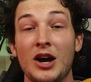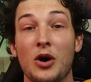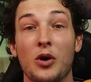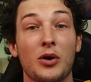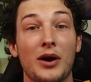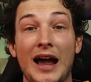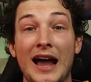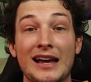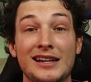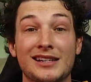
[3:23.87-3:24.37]

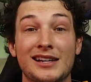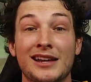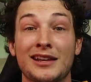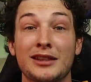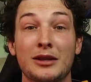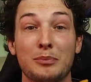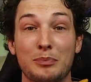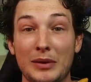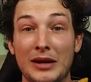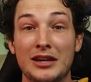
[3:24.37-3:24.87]
or
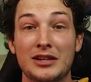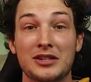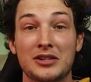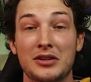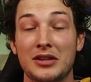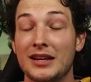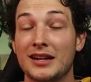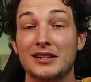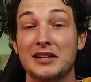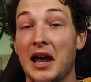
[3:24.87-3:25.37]
asking the
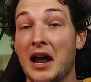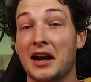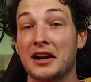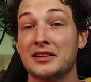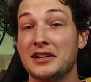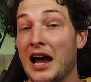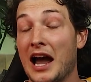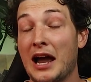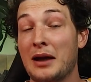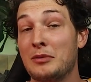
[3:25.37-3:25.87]
beast the
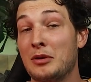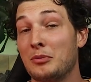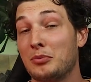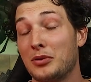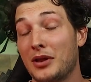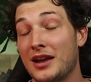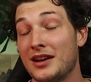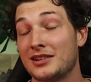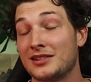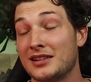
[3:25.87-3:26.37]
exact time and
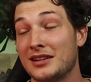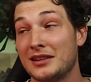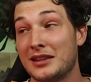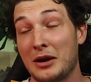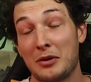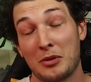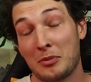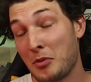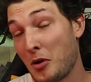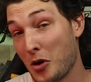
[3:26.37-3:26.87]
place that
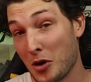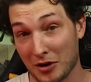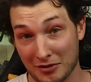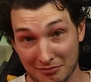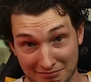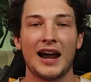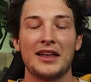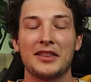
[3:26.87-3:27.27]
they were born.